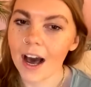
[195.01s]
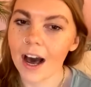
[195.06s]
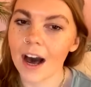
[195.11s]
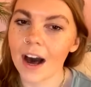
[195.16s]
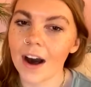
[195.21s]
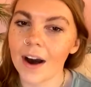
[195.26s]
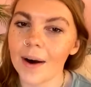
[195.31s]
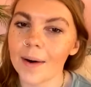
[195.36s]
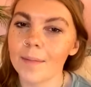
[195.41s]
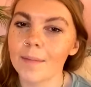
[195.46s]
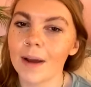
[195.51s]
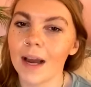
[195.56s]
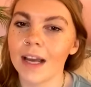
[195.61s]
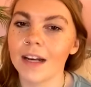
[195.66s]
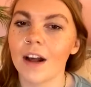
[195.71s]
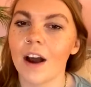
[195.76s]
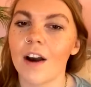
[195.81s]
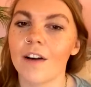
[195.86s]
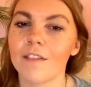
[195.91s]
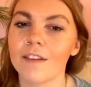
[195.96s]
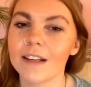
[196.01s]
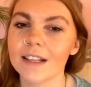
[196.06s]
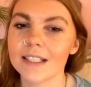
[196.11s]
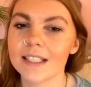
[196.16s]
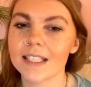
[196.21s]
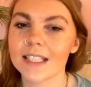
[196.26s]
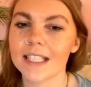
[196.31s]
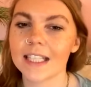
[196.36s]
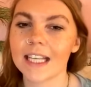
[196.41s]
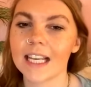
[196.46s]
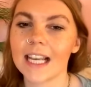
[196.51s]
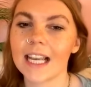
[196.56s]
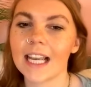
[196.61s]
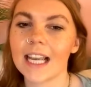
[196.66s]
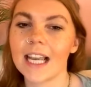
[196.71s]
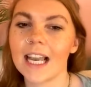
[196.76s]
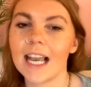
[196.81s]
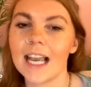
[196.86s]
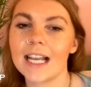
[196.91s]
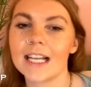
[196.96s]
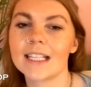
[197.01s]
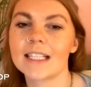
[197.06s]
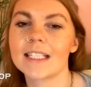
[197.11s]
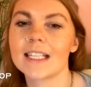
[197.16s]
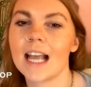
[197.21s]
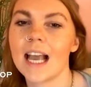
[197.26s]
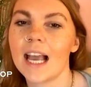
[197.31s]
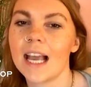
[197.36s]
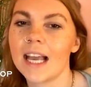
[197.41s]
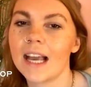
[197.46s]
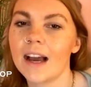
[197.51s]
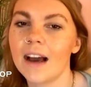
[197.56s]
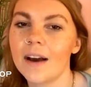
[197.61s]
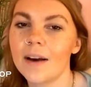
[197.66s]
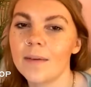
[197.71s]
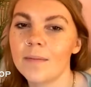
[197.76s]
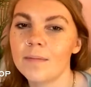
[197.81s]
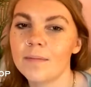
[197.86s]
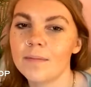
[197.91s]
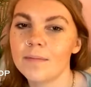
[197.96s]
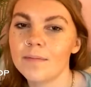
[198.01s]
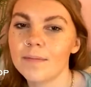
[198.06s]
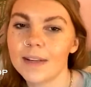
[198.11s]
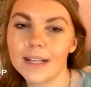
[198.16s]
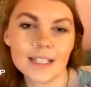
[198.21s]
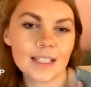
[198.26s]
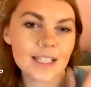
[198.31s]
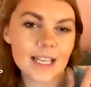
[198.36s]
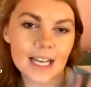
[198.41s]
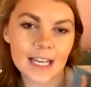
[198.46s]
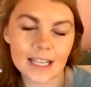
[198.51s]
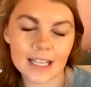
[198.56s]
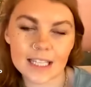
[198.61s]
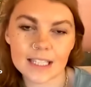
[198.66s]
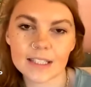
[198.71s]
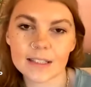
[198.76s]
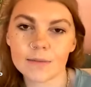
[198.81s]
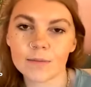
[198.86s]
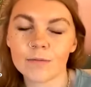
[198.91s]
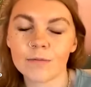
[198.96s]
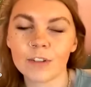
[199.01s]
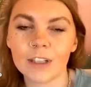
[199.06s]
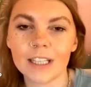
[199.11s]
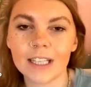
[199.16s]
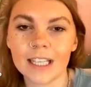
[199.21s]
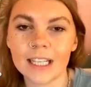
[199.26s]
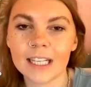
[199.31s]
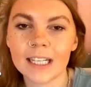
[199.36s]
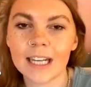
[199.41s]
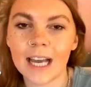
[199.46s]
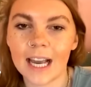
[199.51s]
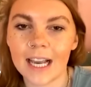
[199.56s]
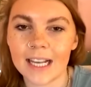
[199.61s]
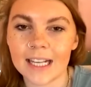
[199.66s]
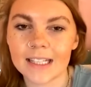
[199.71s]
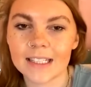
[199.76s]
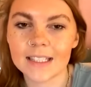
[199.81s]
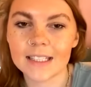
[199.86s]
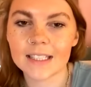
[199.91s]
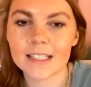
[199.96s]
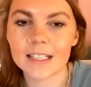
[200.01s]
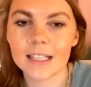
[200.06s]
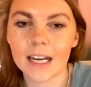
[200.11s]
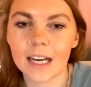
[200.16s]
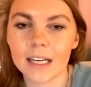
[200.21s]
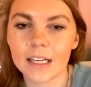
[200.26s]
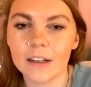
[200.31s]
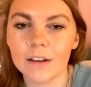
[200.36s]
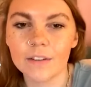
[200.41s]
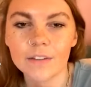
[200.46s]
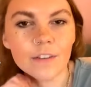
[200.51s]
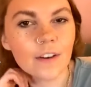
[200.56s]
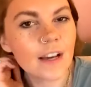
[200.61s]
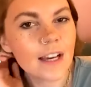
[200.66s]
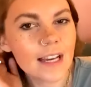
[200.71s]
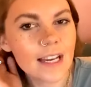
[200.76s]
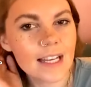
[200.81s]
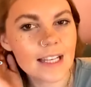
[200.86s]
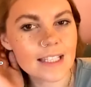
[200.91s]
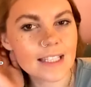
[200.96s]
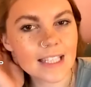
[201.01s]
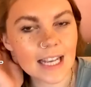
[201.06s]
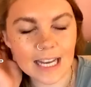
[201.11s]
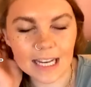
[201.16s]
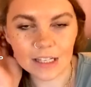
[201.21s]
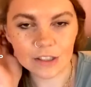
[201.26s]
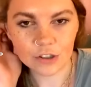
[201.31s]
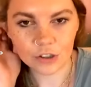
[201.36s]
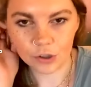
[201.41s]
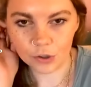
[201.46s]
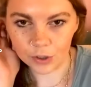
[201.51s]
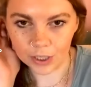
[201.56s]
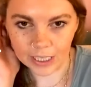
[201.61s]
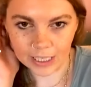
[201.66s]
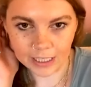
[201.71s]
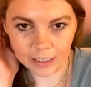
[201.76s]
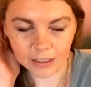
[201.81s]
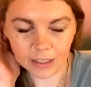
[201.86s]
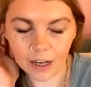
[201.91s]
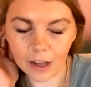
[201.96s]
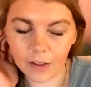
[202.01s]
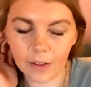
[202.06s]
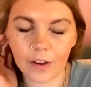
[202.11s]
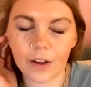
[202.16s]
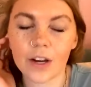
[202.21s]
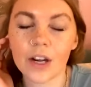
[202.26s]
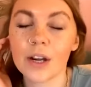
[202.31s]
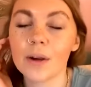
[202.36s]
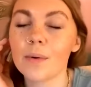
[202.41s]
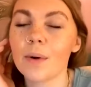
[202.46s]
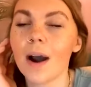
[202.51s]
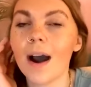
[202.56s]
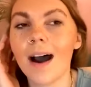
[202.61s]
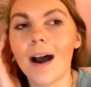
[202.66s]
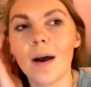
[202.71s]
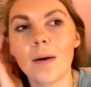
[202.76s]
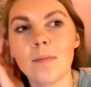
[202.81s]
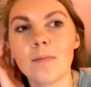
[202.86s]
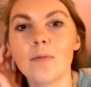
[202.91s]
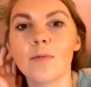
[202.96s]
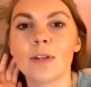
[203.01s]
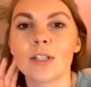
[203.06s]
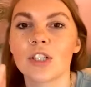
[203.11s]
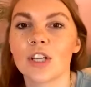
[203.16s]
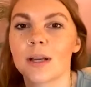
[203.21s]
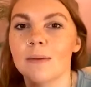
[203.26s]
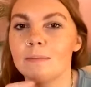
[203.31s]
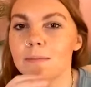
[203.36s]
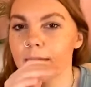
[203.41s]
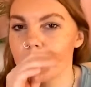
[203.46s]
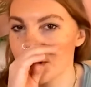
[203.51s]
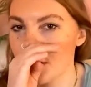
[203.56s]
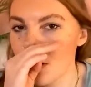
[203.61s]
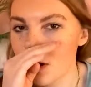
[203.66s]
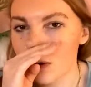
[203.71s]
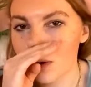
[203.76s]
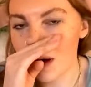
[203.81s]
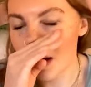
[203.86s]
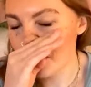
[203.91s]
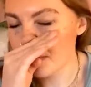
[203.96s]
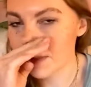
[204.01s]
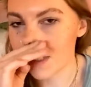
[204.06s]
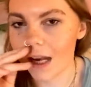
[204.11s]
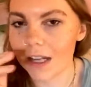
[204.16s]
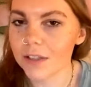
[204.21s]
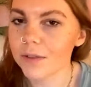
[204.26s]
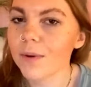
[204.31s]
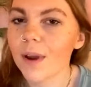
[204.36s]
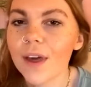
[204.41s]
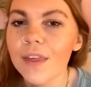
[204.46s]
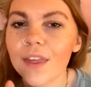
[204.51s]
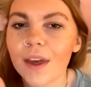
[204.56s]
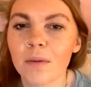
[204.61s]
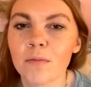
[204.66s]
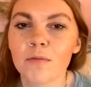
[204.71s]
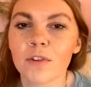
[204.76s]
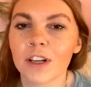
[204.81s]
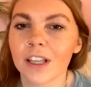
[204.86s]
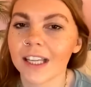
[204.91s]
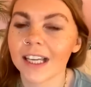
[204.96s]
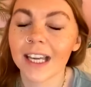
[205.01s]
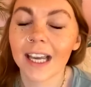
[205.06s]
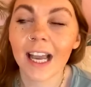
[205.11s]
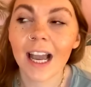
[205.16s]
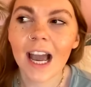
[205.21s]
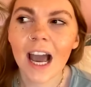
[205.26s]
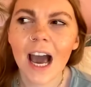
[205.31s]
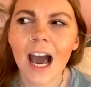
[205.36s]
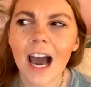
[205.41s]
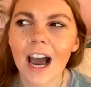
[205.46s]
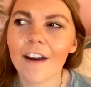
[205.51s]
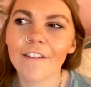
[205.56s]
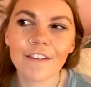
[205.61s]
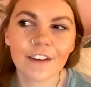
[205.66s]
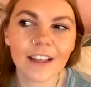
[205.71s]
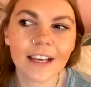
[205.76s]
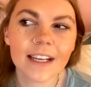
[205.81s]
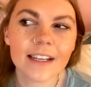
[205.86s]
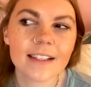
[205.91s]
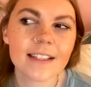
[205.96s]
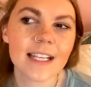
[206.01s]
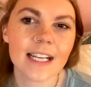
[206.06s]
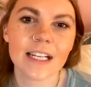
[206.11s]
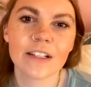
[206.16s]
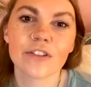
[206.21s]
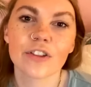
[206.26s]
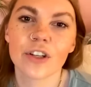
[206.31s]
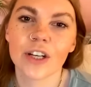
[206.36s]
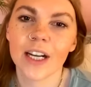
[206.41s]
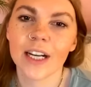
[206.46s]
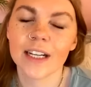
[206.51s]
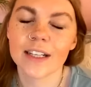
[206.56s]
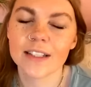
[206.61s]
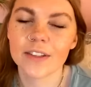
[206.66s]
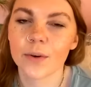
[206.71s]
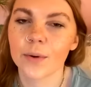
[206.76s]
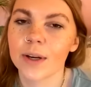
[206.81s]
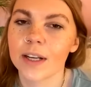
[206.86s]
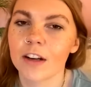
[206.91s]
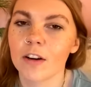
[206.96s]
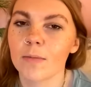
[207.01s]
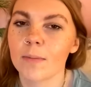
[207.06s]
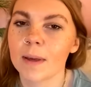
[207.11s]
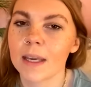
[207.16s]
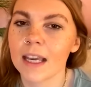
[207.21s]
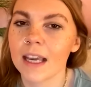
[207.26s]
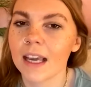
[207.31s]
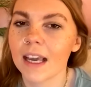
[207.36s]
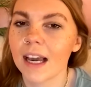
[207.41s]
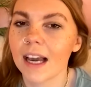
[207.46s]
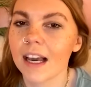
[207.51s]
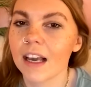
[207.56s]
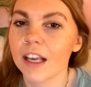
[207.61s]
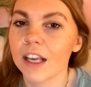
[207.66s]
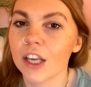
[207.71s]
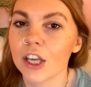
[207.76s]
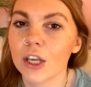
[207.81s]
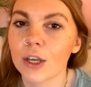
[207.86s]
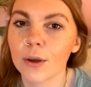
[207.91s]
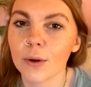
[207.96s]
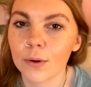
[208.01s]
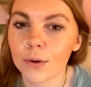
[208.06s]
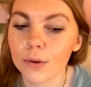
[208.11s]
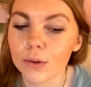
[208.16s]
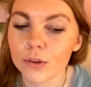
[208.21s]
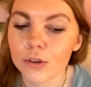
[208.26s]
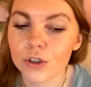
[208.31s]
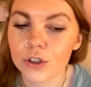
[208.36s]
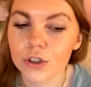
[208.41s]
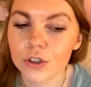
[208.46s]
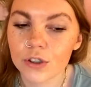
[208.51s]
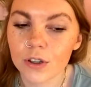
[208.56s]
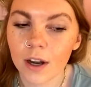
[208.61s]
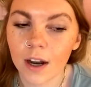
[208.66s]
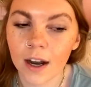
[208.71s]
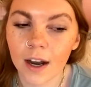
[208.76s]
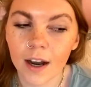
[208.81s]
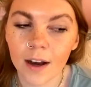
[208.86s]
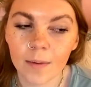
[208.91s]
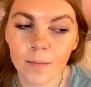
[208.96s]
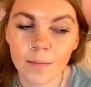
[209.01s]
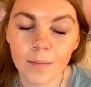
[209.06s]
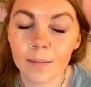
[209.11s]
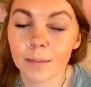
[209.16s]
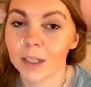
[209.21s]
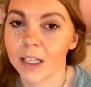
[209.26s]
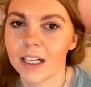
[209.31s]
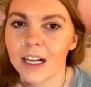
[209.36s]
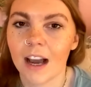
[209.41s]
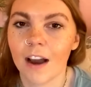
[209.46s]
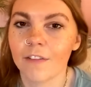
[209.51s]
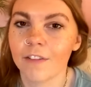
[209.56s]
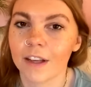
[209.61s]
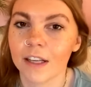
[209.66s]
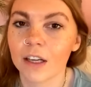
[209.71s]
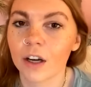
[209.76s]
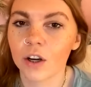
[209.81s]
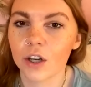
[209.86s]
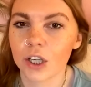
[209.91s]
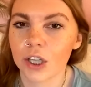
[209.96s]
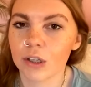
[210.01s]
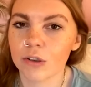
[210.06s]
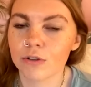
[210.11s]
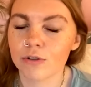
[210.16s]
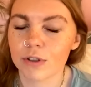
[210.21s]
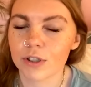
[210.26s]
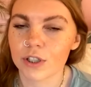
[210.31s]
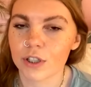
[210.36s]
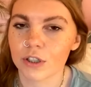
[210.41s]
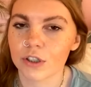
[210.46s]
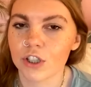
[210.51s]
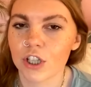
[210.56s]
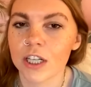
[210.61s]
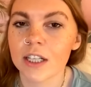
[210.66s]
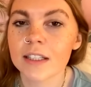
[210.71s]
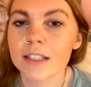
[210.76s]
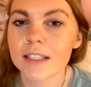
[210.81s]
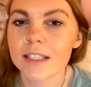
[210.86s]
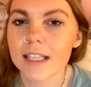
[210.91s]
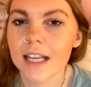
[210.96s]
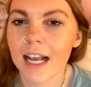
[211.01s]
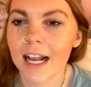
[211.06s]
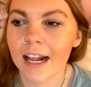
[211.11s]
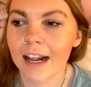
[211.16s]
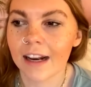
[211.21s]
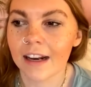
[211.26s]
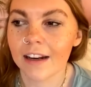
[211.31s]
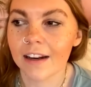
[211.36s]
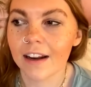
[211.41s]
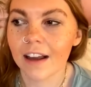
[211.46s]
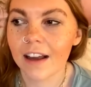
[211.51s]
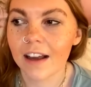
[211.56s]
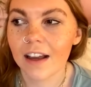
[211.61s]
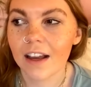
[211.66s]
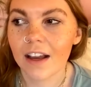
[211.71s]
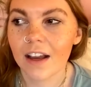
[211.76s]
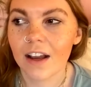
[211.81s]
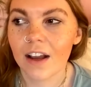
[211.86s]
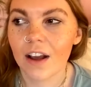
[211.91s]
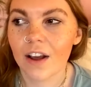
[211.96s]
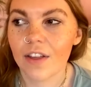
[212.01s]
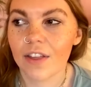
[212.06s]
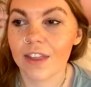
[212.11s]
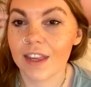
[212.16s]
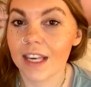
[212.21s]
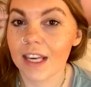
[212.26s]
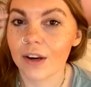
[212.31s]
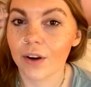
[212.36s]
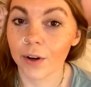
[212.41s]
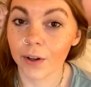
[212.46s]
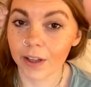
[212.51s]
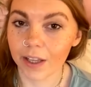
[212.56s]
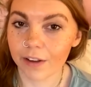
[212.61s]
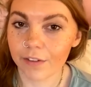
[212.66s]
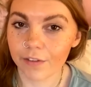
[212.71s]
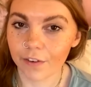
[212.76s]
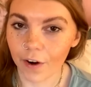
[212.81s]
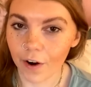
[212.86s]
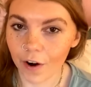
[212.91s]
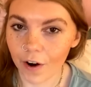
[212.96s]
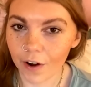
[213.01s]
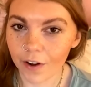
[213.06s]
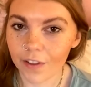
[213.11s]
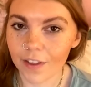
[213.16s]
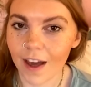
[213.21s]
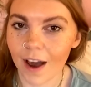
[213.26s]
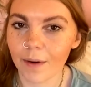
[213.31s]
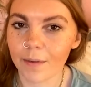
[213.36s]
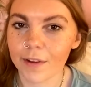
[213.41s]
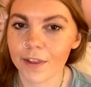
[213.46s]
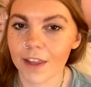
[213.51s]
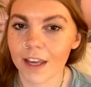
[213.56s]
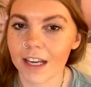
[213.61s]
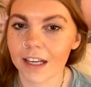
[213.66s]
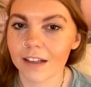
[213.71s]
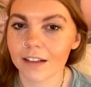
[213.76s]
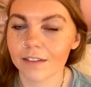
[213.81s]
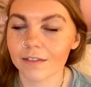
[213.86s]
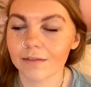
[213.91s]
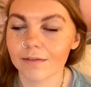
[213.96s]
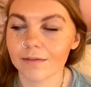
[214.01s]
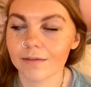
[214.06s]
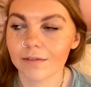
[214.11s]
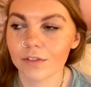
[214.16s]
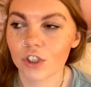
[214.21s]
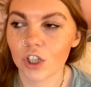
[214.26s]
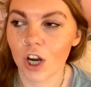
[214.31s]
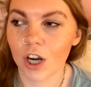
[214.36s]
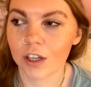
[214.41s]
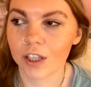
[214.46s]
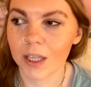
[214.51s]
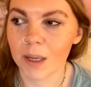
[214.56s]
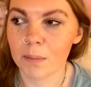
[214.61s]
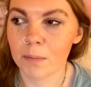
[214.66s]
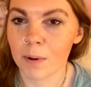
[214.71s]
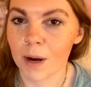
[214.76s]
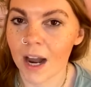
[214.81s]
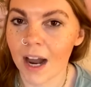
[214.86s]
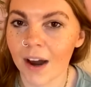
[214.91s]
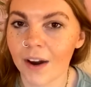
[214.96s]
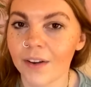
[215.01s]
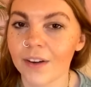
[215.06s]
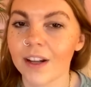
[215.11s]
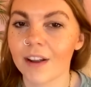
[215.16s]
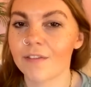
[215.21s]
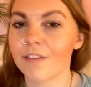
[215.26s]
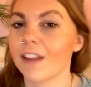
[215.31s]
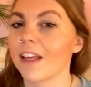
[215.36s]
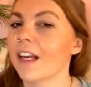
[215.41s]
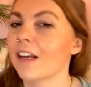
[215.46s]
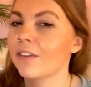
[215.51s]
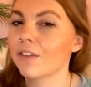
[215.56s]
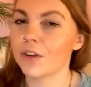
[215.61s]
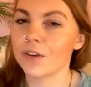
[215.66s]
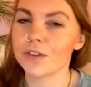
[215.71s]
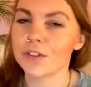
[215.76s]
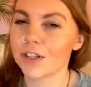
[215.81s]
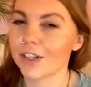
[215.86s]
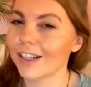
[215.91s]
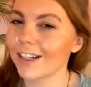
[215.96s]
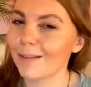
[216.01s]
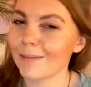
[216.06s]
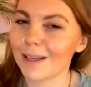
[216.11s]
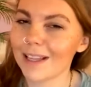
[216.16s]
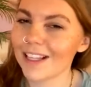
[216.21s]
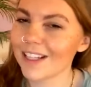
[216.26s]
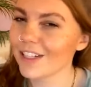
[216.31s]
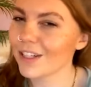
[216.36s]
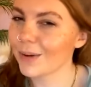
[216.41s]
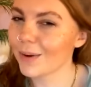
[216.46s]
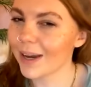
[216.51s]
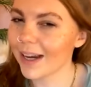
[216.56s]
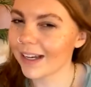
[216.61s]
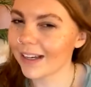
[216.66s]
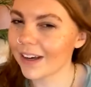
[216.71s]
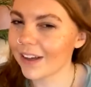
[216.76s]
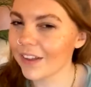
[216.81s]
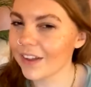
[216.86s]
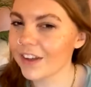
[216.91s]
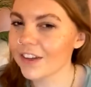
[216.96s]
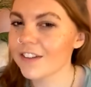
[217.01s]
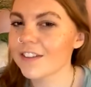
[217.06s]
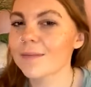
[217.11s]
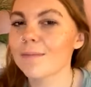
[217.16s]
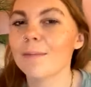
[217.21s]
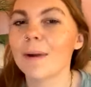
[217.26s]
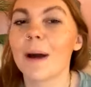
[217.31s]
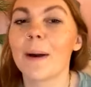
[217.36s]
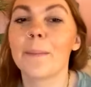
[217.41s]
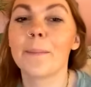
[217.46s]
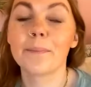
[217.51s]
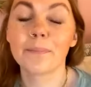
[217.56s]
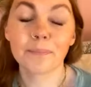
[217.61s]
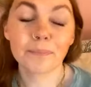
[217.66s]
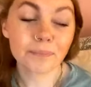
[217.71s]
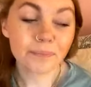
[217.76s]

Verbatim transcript: Um, and obviously, it's a um, it's like this really nice kind of sage green color, um, which I'm so obsessed with. I'm really I feel like sage green is going to be a huge kind um, of have like a huge resurgence in the early fall. That with like chocolate brown, I feel like those are gonna be the two it colors, but.